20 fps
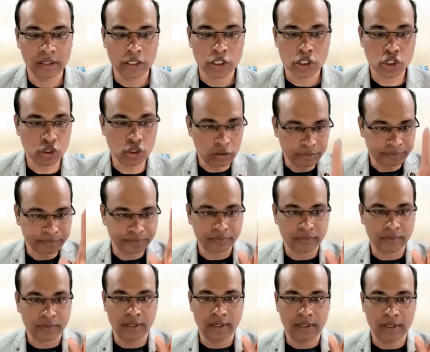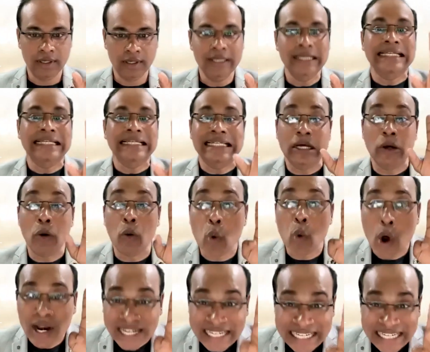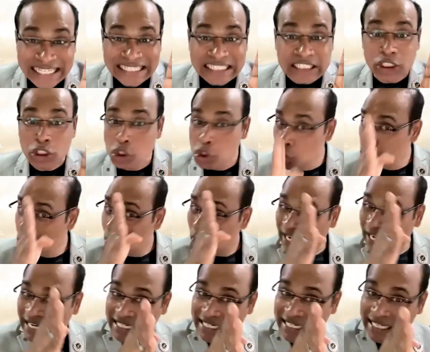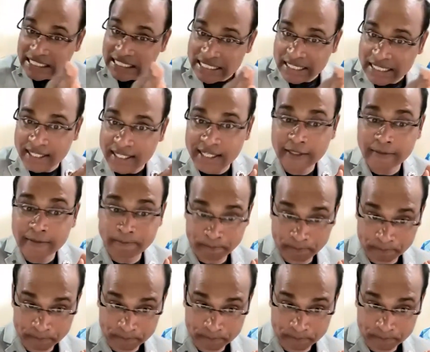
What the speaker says: So, what is your intensity?